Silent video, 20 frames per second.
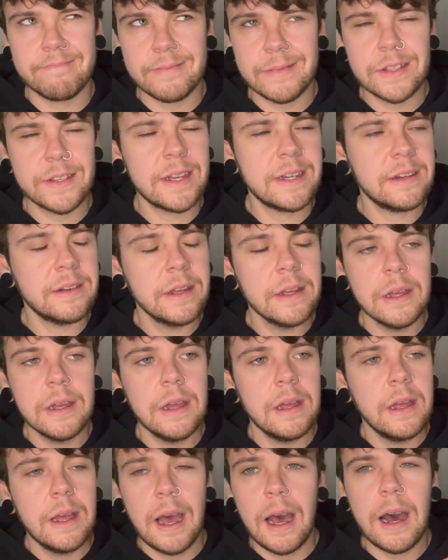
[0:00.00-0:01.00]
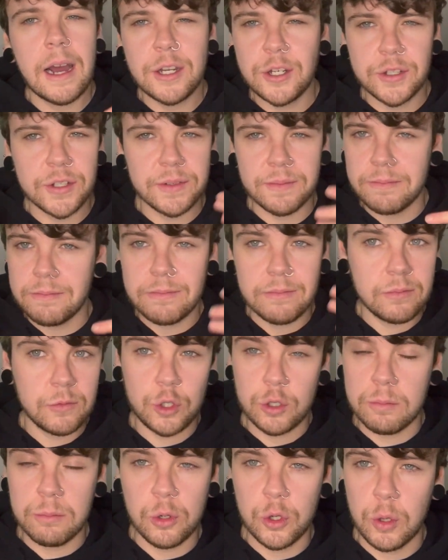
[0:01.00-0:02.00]
That I just
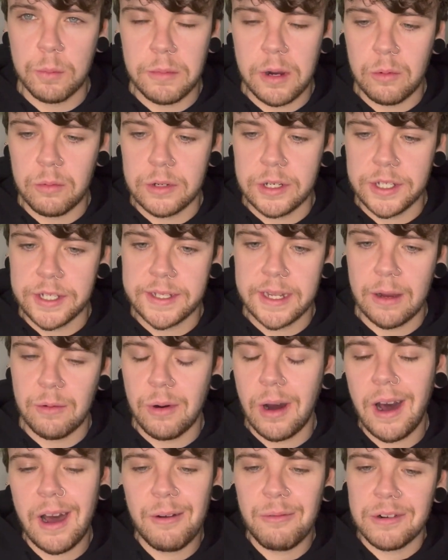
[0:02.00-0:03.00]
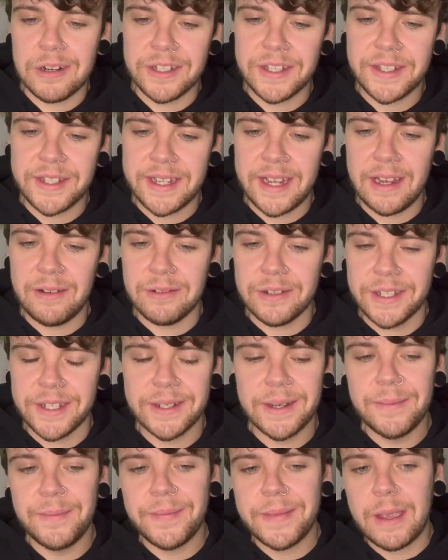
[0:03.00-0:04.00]
jumbled up my words there. What I wanted to say was
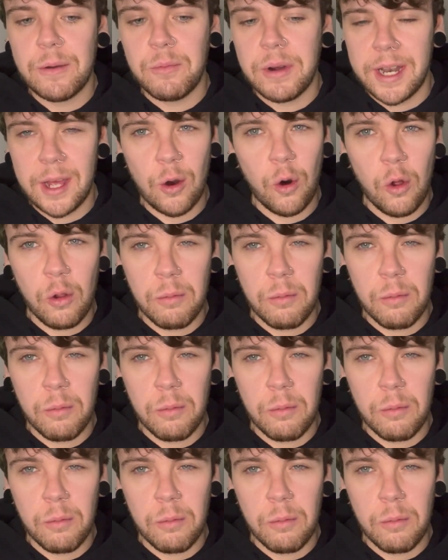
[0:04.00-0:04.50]
when it all